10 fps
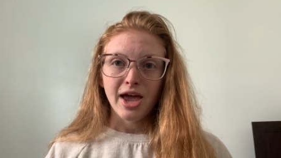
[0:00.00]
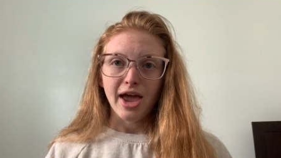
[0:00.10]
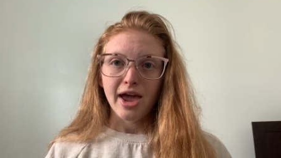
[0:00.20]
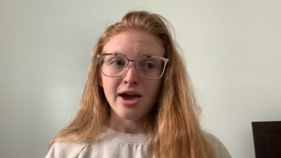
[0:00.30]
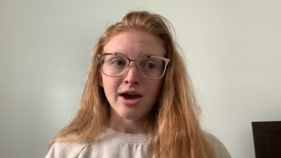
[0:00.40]

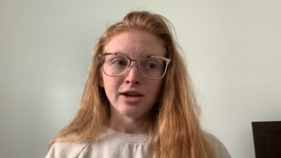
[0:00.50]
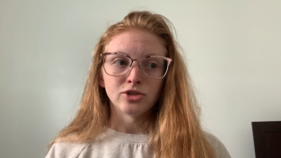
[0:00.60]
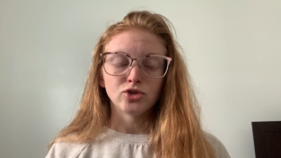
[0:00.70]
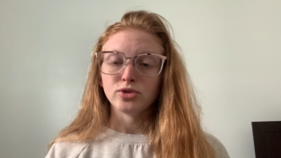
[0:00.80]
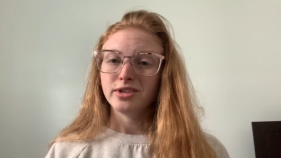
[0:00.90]

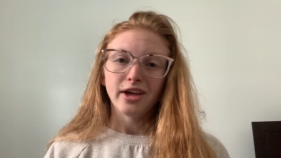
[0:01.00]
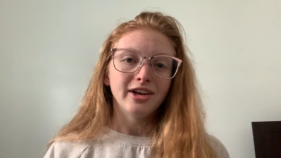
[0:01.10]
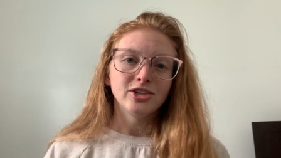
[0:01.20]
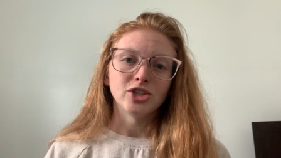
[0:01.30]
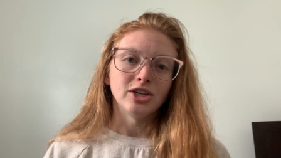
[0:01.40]
and treat
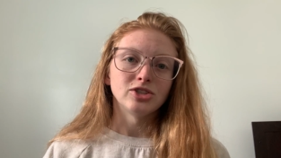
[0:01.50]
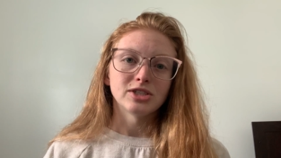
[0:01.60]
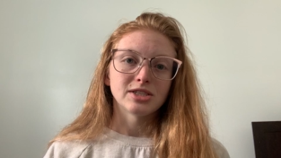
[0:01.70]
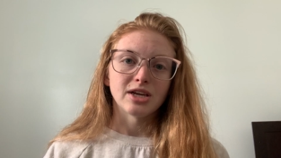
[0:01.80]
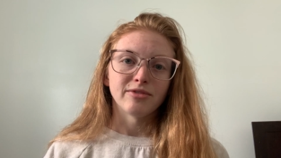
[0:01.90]
any
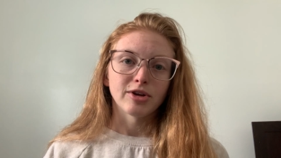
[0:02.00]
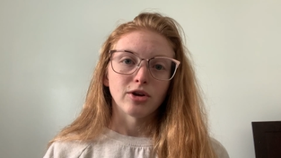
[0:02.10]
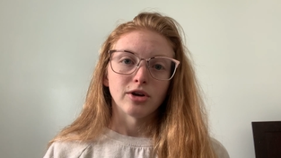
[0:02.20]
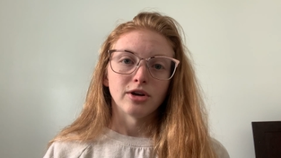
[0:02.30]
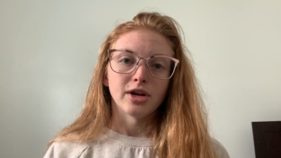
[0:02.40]
changes that have
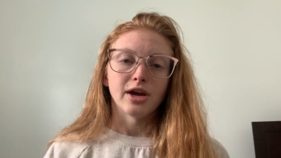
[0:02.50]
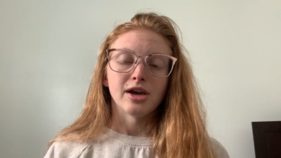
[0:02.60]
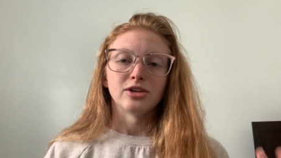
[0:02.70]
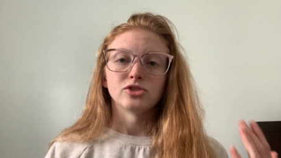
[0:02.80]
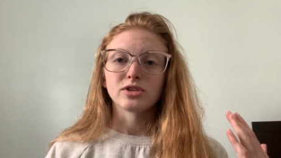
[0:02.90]
occurred,
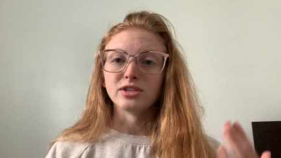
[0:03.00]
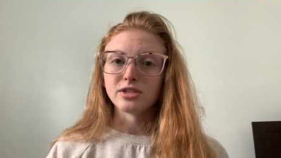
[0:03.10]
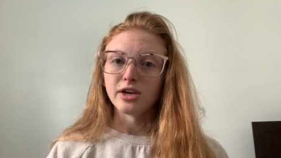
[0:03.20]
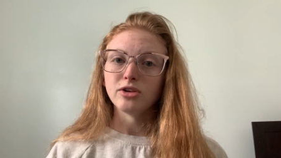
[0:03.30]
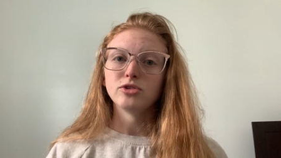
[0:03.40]
and just
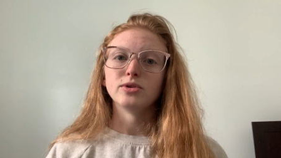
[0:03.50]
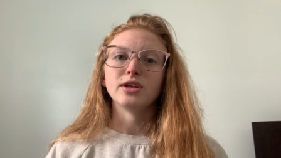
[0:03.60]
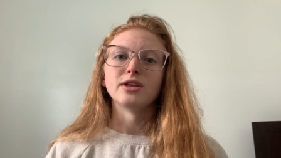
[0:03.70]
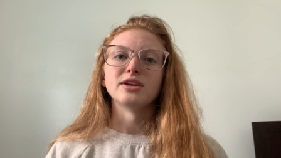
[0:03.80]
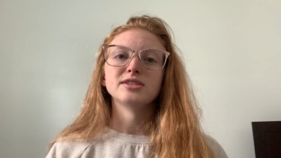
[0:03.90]
continue
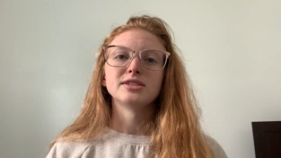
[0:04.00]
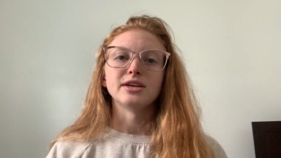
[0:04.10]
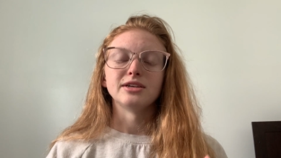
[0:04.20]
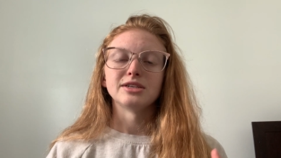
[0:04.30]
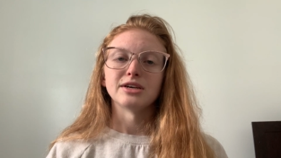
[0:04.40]
doing this
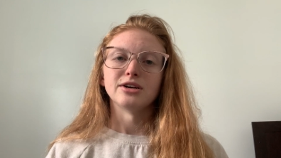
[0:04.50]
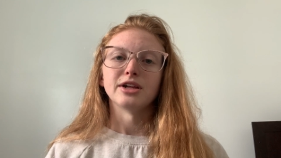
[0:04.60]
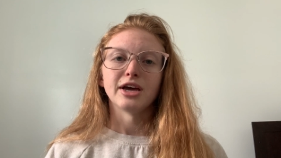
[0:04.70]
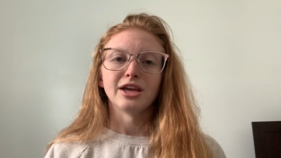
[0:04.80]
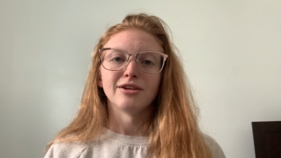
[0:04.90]
until
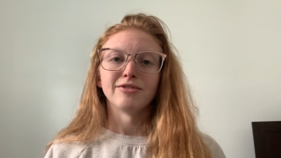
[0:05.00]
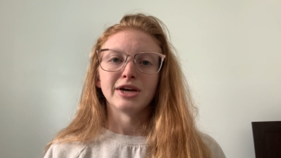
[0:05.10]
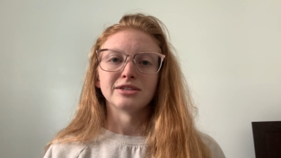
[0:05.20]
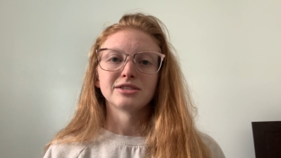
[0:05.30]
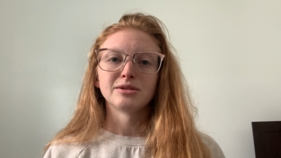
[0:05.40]
any
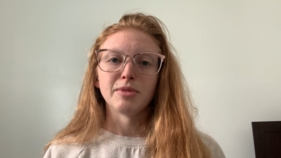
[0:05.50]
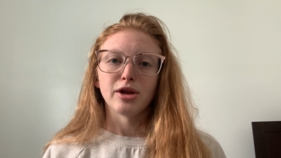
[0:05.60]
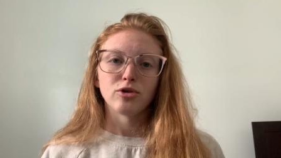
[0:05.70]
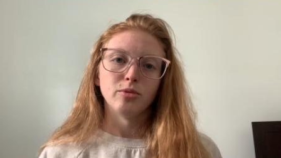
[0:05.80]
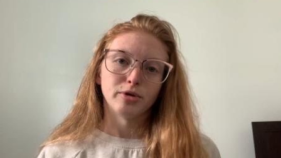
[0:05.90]
advanced
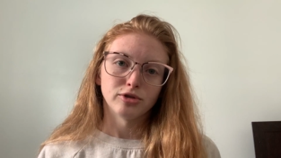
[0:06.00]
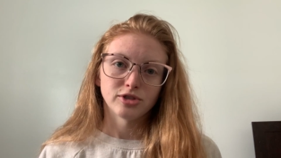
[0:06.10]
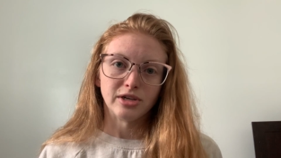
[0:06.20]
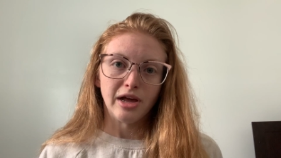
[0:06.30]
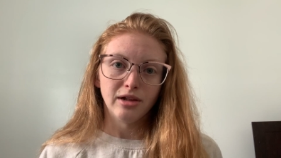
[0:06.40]
medical
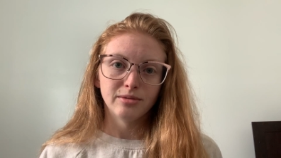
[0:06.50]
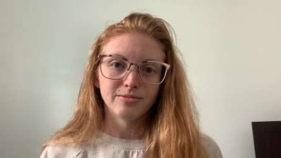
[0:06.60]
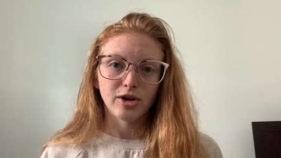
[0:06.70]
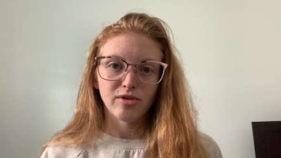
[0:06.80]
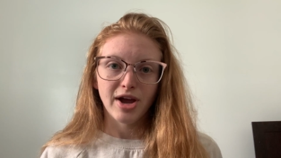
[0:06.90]
personnel
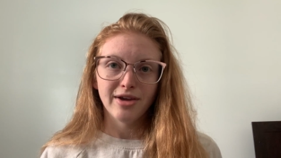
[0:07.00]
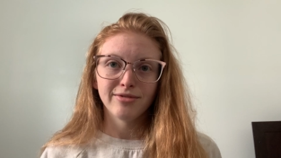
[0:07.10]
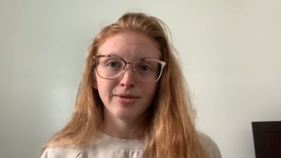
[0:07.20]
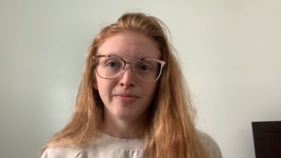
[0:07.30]
arrive.